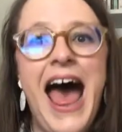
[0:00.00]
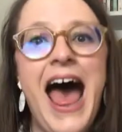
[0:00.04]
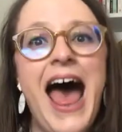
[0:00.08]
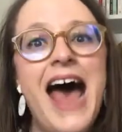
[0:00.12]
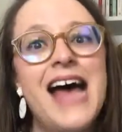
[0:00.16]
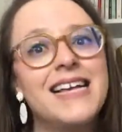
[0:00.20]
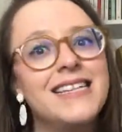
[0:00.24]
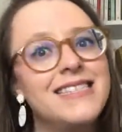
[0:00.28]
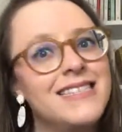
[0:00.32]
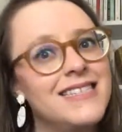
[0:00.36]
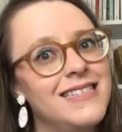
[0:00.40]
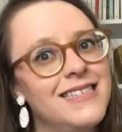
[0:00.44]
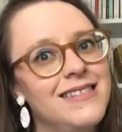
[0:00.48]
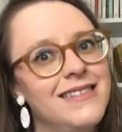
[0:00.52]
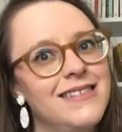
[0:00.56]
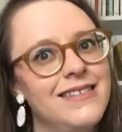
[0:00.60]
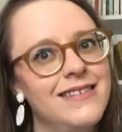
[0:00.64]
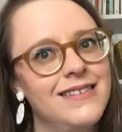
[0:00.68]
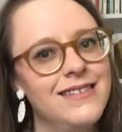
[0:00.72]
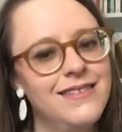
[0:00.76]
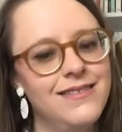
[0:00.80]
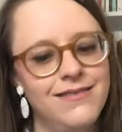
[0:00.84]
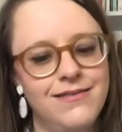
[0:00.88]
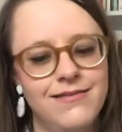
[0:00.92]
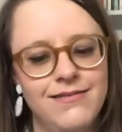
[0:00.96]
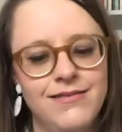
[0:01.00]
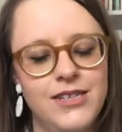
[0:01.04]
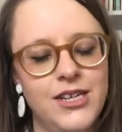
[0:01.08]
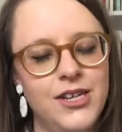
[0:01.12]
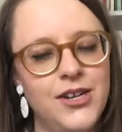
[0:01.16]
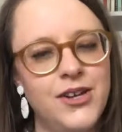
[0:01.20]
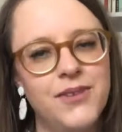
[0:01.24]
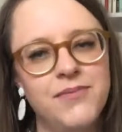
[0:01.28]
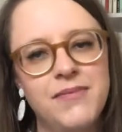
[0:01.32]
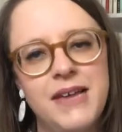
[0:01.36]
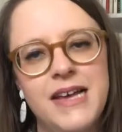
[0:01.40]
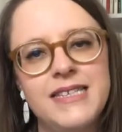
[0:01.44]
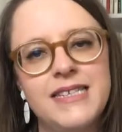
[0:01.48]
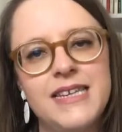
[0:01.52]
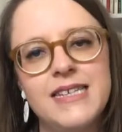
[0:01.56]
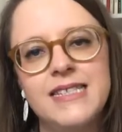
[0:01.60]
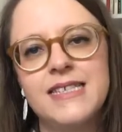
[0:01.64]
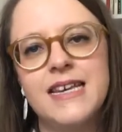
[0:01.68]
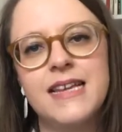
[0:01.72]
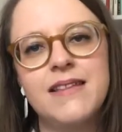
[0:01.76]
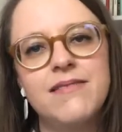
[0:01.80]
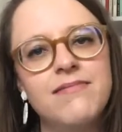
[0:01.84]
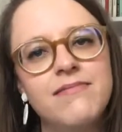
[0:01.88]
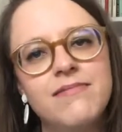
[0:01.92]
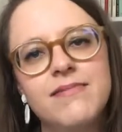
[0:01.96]
As you know, as I
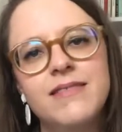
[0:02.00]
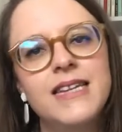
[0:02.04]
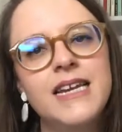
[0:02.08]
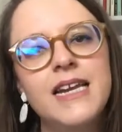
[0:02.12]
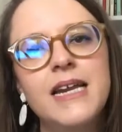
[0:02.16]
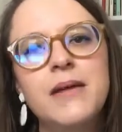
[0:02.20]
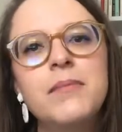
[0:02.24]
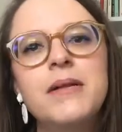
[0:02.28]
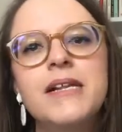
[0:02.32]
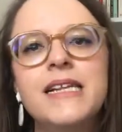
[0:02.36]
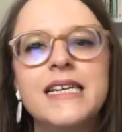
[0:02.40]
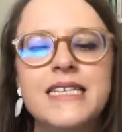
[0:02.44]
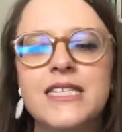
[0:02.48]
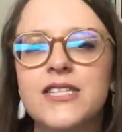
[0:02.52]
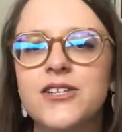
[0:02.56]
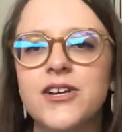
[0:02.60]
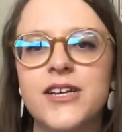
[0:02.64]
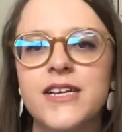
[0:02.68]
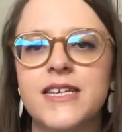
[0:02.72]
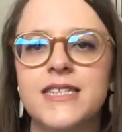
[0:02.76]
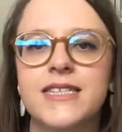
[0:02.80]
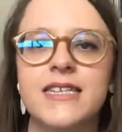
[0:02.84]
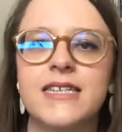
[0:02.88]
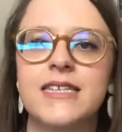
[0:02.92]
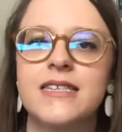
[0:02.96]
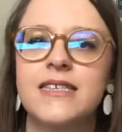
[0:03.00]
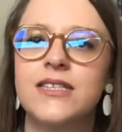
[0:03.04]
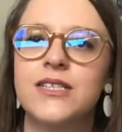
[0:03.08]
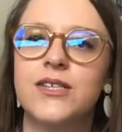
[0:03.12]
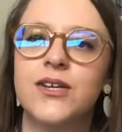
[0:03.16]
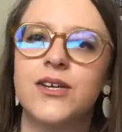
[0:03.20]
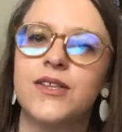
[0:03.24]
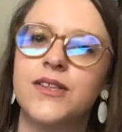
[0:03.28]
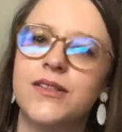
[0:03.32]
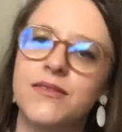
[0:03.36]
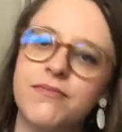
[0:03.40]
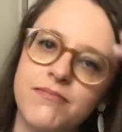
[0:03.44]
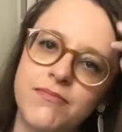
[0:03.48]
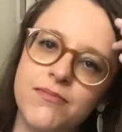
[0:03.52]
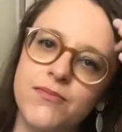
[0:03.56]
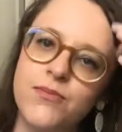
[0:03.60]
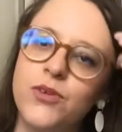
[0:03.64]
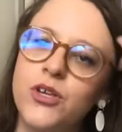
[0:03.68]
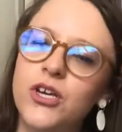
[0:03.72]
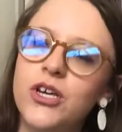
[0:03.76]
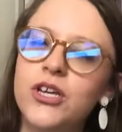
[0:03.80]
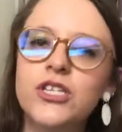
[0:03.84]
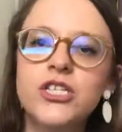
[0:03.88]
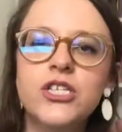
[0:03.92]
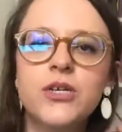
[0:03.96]
said, the knitting police don't exist, so
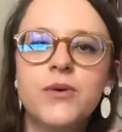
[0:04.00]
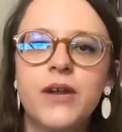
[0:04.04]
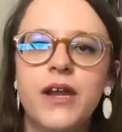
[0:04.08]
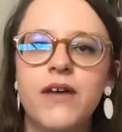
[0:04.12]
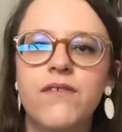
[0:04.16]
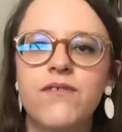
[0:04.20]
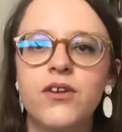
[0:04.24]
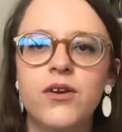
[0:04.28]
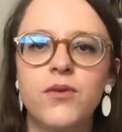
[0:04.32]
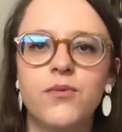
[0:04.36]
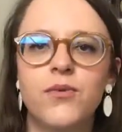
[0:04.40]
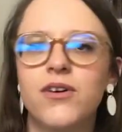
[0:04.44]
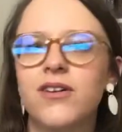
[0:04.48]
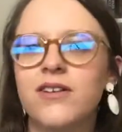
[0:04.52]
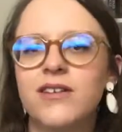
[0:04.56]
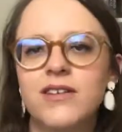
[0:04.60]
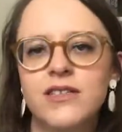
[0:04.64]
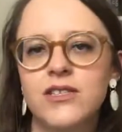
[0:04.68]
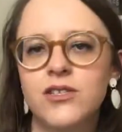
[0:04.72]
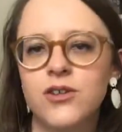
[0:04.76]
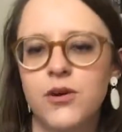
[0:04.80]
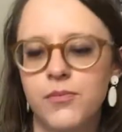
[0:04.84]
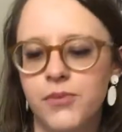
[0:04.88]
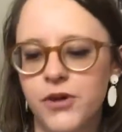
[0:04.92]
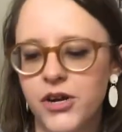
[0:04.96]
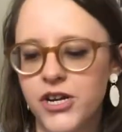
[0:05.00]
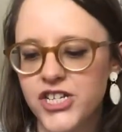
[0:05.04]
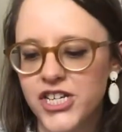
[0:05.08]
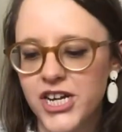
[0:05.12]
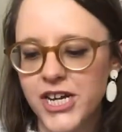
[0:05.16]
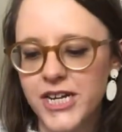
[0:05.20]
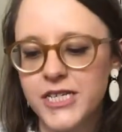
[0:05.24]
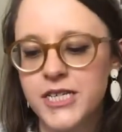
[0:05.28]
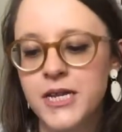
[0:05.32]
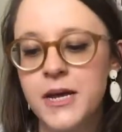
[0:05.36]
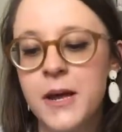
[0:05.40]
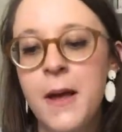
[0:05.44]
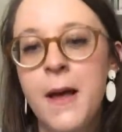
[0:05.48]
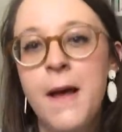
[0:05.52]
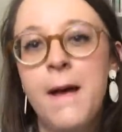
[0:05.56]
you can do whatever you want. It's your project.